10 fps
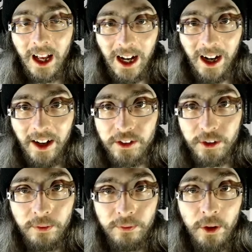Alright, so
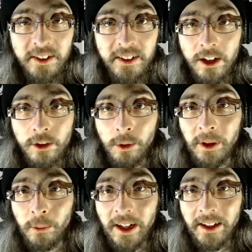the first stage we'll
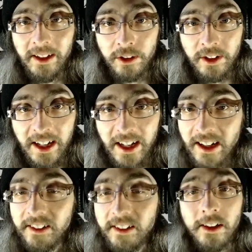be rating today
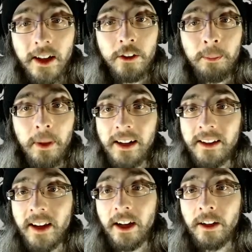is Cloud Spike
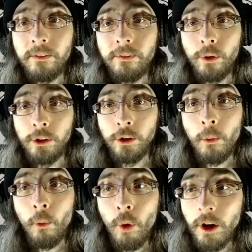Saga
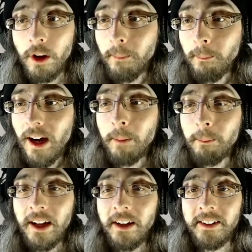Volume 1 by
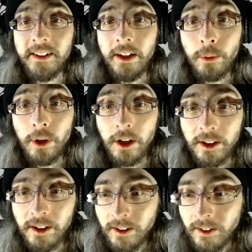Planet Z-Rock.
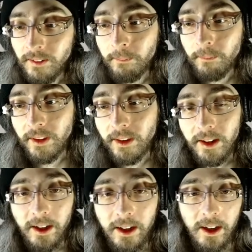
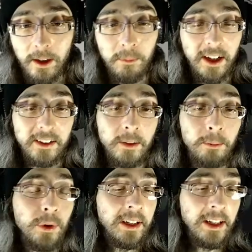It's a
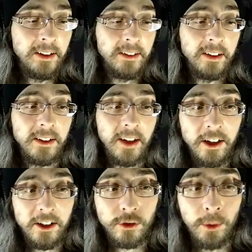pretty easy
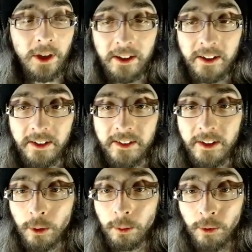stage. It's rated at
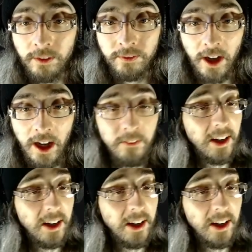0.5, and